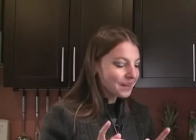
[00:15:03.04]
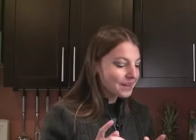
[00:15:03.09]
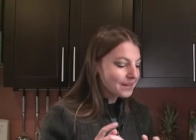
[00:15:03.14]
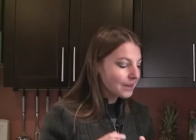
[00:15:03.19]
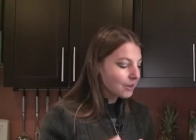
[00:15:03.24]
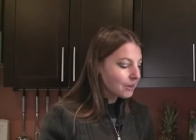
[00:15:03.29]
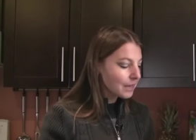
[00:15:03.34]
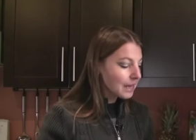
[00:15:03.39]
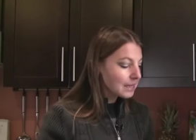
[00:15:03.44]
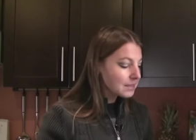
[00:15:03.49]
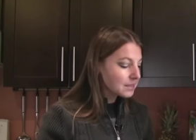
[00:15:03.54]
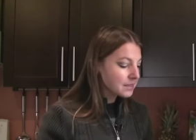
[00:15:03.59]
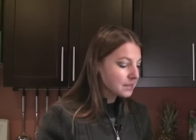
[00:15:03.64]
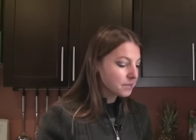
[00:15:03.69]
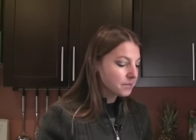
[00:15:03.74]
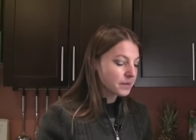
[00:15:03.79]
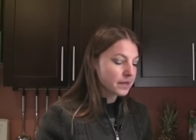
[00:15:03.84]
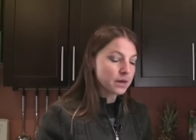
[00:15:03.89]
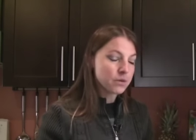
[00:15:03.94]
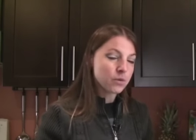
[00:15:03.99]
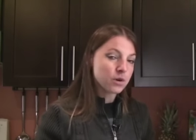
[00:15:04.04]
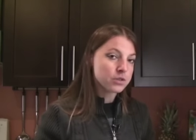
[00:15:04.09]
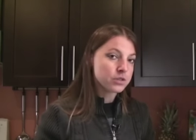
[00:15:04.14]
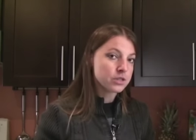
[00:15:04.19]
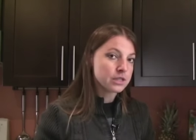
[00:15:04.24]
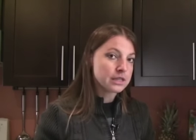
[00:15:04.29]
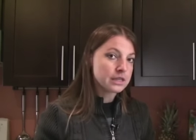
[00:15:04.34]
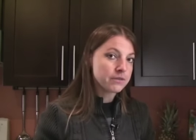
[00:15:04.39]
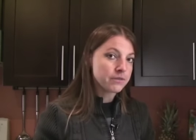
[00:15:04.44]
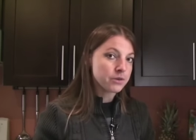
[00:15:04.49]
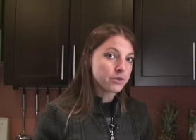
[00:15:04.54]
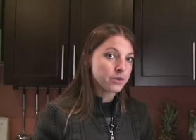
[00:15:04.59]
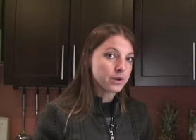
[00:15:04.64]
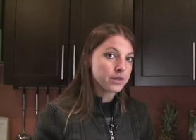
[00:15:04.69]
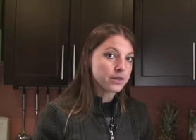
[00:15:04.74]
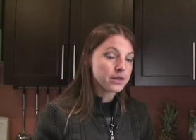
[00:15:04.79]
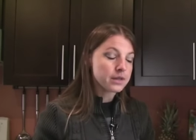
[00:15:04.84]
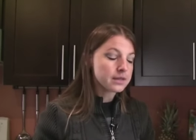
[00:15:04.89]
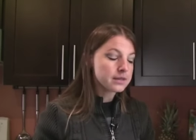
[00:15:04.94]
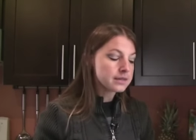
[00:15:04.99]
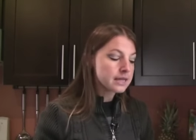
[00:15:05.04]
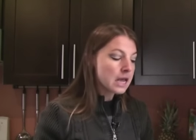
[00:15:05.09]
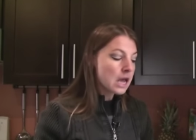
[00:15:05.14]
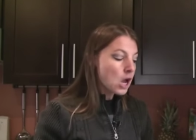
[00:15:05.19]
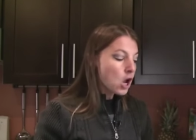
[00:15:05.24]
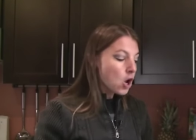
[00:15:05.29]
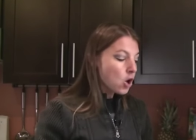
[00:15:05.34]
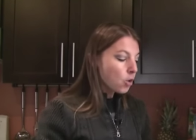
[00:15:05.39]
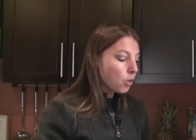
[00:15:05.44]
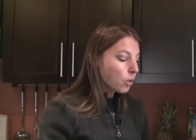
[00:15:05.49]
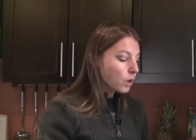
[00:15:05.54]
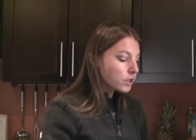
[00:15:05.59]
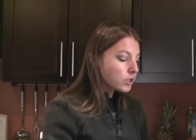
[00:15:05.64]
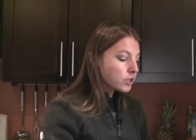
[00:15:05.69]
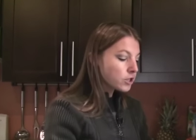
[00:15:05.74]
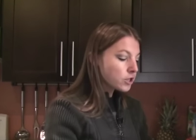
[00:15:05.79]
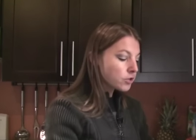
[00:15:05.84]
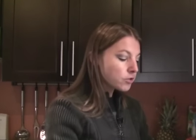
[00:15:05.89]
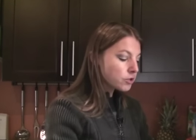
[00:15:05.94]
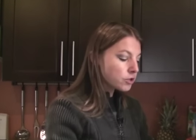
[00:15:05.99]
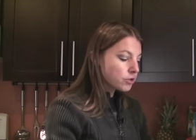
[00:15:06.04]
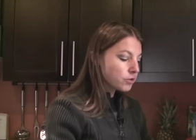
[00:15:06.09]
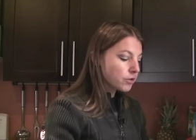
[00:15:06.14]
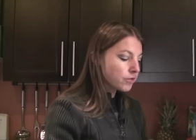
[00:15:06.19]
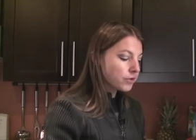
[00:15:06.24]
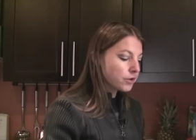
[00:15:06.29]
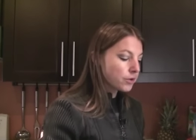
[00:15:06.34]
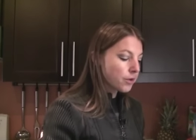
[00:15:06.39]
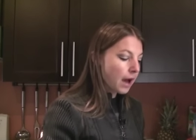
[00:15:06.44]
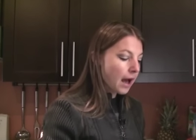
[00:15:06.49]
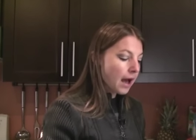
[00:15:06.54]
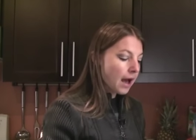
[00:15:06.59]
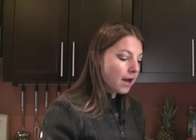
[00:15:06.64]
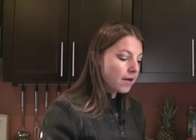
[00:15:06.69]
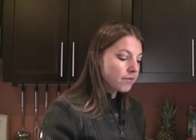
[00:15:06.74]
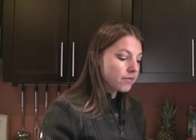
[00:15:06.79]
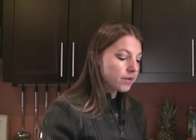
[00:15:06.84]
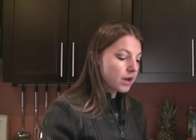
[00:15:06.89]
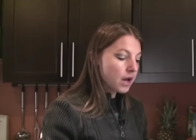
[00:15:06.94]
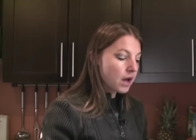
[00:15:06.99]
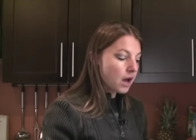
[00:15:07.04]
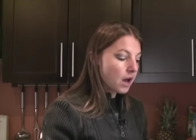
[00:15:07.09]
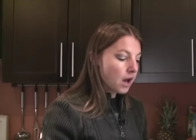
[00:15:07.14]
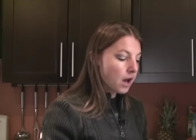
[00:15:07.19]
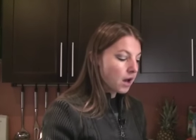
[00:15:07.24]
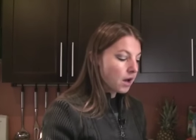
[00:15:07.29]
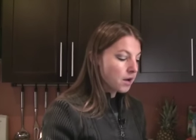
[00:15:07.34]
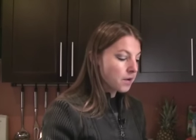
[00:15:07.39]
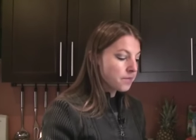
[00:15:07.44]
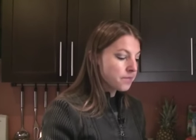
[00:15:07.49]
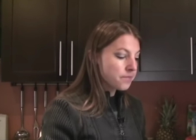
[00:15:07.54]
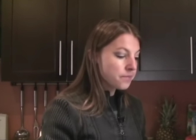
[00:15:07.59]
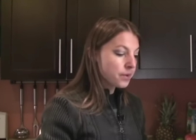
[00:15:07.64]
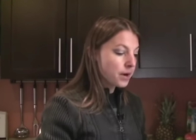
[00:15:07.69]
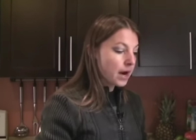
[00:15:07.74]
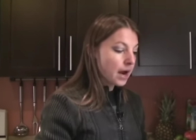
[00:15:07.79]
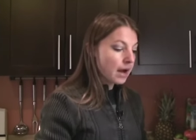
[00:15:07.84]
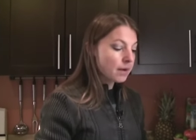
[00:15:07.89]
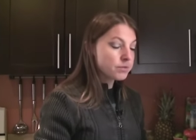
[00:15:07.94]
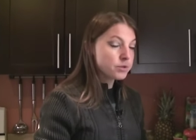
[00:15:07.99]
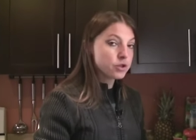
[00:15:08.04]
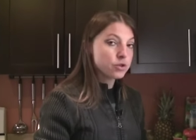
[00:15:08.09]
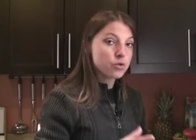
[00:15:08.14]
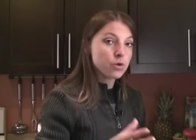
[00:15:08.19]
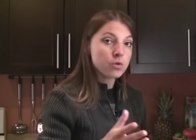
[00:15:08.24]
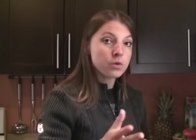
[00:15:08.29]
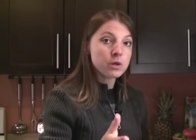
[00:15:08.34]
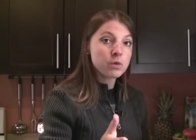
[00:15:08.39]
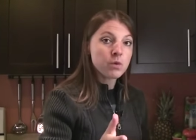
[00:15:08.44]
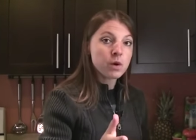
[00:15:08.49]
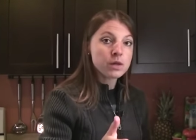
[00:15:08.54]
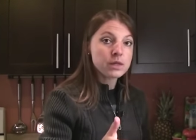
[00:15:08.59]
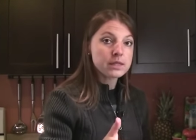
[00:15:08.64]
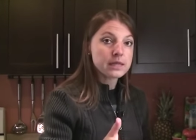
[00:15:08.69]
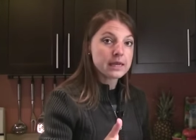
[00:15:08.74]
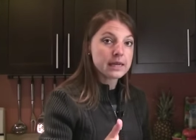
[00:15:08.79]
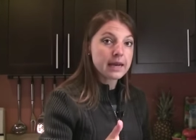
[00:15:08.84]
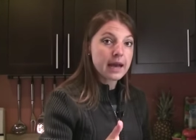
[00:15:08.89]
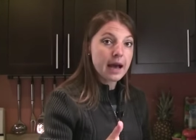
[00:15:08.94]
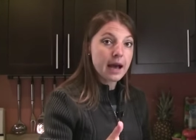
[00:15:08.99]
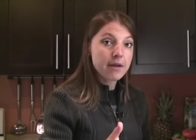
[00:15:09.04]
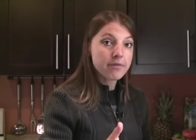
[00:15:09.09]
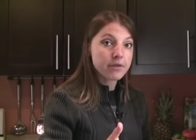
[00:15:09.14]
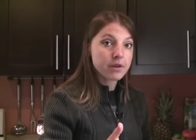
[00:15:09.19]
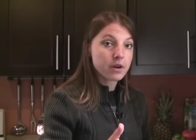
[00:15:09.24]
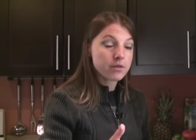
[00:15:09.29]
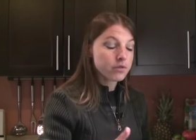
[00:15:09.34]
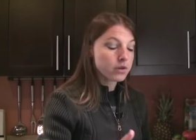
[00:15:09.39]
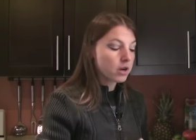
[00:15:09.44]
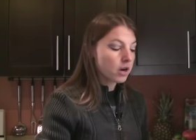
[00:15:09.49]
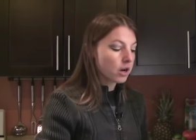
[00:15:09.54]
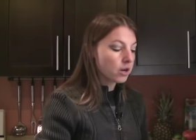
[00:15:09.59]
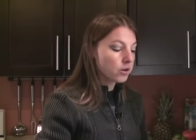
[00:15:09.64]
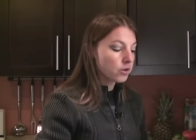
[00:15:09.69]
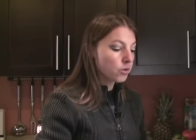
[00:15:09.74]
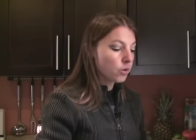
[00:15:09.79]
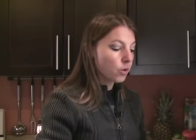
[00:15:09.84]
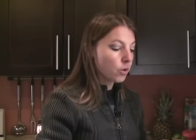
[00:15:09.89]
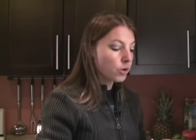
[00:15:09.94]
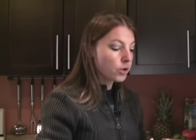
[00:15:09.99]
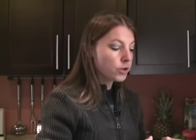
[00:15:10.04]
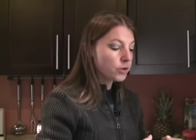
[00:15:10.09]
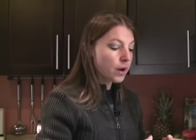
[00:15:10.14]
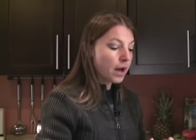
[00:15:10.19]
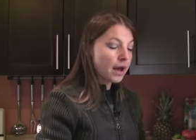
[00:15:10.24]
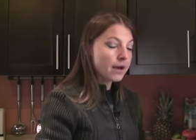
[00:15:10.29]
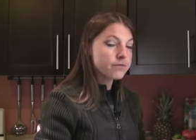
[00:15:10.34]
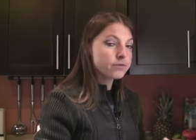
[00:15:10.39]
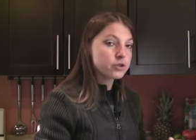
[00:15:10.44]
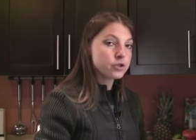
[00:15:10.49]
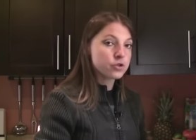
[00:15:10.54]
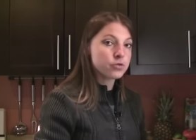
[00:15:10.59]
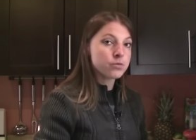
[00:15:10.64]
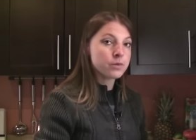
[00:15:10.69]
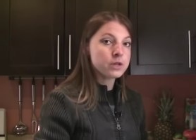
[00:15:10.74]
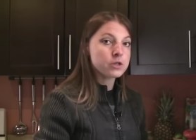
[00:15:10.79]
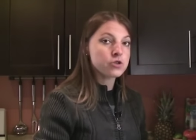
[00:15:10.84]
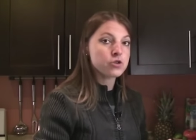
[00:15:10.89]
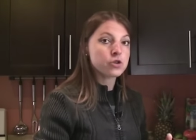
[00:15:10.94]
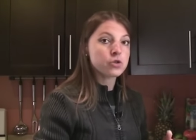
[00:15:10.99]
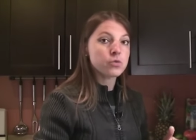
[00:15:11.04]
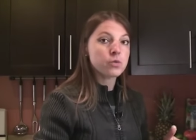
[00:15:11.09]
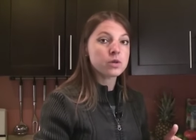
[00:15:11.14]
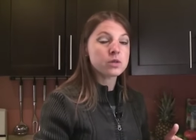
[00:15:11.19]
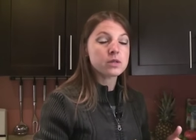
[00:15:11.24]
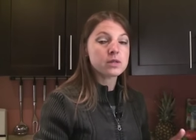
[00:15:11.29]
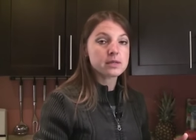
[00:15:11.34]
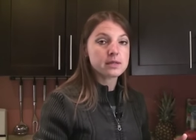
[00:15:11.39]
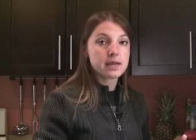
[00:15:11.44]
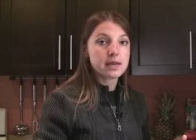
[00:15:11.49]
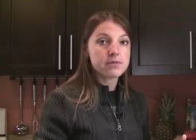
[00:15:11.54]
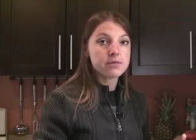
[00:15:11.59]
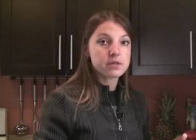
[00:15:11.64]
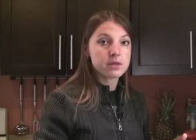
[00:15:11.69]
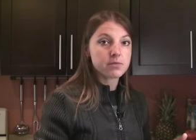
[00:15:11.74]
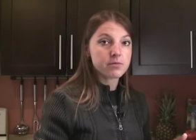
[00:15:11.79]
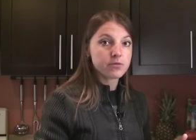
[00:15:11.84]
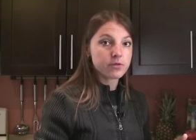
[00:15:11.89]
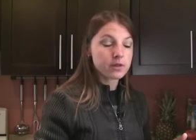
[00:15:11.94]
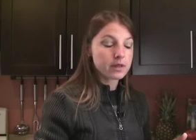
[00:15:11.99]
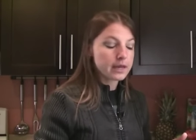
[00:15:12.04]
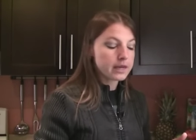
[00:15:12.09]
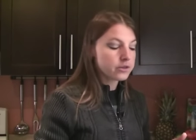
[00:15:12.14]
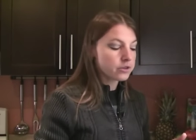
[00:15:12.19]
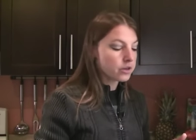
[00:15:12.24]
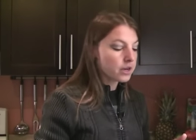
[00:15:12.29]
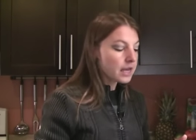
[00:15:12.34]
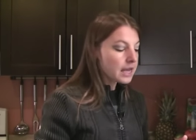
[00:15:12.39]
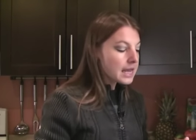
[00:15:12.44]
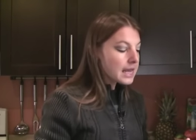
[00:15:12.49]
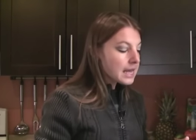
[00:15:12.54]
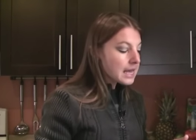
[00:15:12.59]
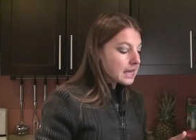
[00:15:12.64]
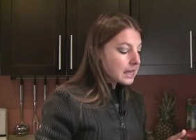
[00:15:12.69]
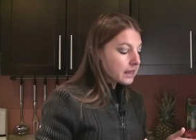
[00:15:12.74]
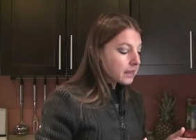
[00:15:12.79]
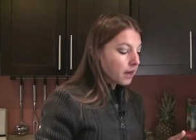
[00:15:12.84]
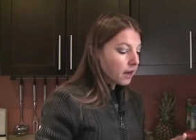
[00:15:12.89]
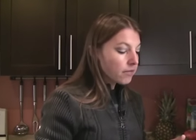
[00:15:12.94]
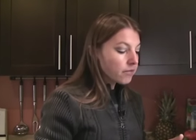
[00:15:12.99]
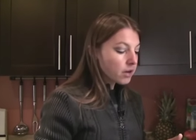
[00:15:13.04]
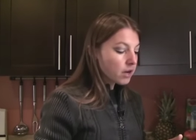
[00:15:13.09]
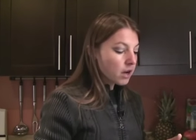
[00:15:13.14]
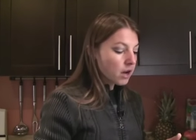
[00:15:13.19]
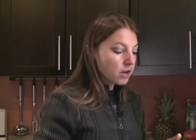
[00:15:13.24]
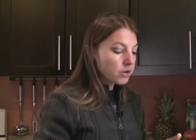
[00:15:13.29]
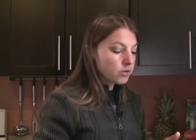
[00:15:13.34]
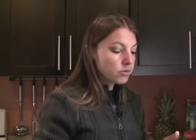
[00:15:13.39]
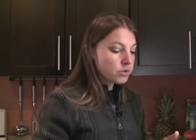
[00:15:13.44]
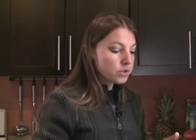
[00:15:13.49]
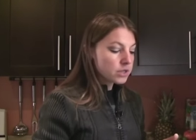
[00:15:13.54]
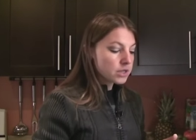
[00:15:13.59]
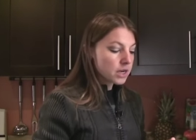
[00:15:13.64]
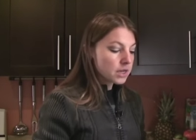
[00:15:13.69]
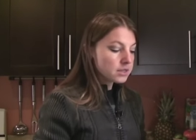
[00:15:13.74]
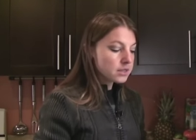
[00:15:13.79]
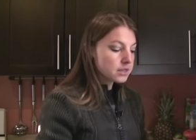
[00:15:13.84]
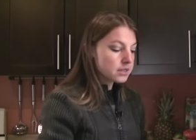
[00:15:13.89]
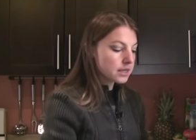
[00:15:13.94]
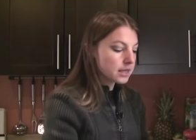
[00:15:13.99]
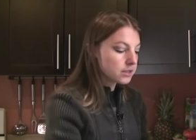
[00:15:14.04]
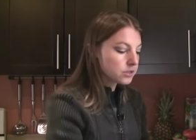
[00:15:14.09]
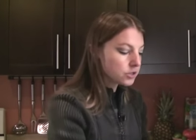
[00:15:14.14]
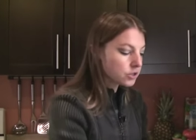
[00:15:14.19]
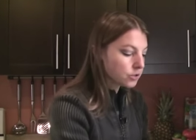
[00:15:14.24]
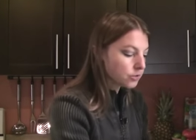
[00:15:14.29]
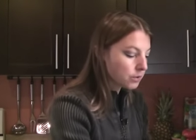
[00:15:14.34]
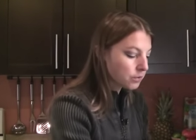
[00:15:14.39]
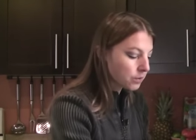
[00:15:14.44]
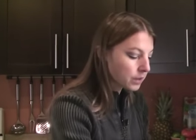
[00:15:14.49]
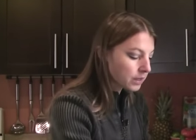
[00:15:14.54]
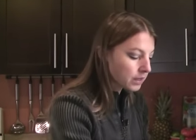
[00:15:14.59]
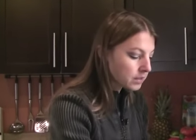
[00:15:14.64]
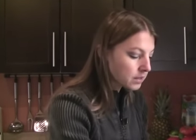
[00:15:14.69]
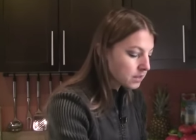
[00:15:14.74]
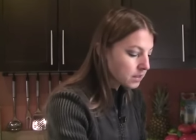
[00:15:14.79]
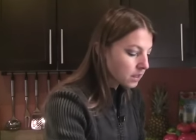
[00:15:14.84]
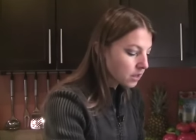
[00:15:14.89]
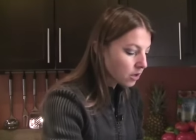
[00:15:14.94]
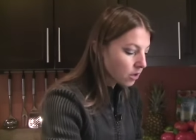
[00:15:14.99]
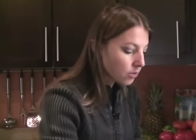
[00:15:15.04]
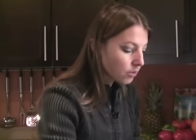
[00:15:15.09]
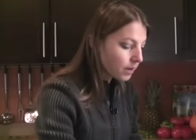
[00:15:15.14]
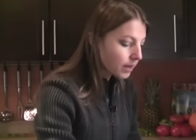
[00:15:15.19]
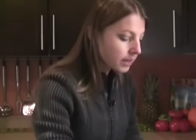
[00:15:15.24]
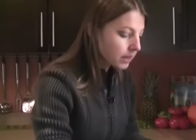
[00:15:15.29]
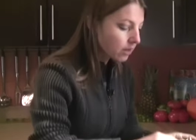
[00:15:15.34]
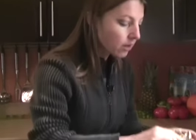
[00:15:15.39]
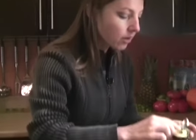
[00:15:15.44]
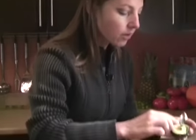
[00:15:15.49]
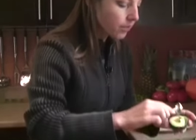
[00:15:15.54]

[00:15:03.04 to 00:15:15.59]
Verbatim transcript: Now, last tip that I want to leave you with is, what do you do if you have, perhaps you only wanted to eat half an avocado, or you have too much, or you want to save some for later? The avocado does tend to, and we could see already